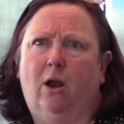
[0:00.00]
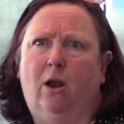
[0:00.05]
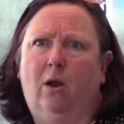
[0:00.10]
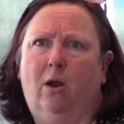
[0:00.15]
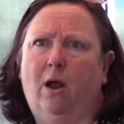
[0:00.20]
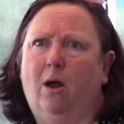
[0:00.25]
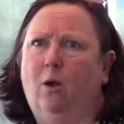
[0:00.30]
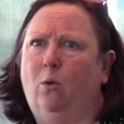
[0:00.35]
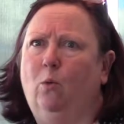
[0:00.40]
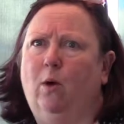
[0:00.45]

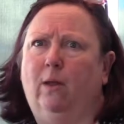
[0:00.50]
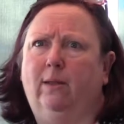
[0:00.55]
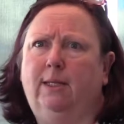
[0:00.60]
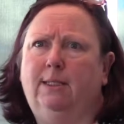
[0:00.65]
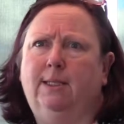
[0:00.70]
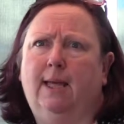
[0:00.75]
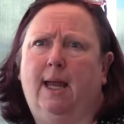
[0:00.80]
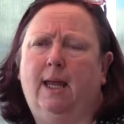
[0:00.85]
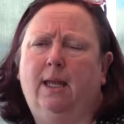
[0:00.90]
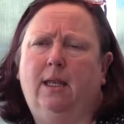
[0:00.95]
on what they
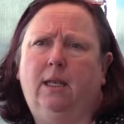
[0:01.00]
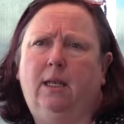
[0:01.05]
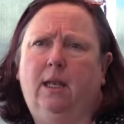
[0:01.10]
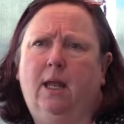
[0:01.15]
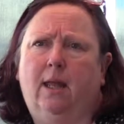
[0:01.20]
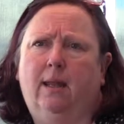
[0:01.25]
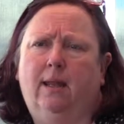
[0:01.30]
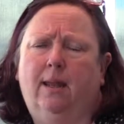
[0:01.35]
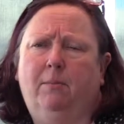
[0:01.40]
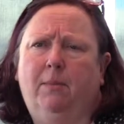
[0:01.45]
say
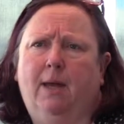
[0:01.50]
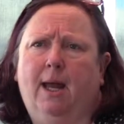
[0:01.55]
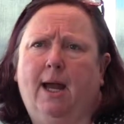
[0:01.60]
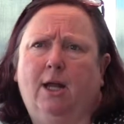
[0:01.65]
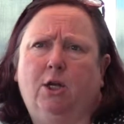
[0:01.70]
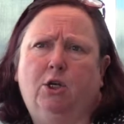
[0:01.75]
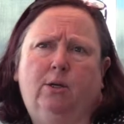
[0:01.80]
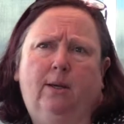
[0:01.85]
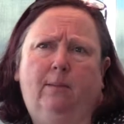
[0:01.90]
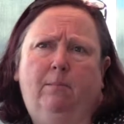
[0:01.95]
and them
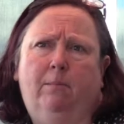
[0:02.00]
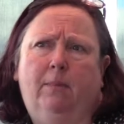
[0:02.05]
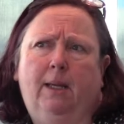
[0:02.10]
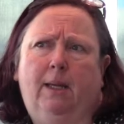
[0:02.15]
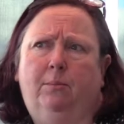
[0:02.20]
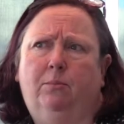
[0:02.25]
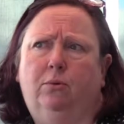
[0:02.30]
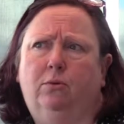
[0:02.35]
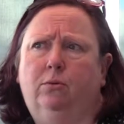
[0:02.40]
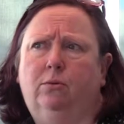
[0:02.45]
capturing
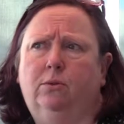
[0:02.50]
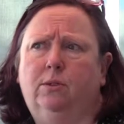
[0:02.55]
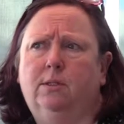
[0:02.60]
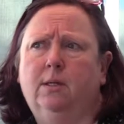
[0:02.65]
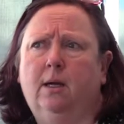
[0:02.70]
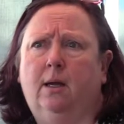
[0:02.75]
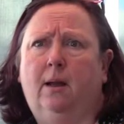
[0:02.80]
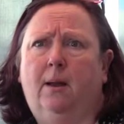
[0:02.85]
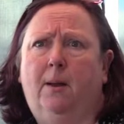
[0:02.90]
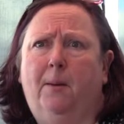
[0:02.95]
people's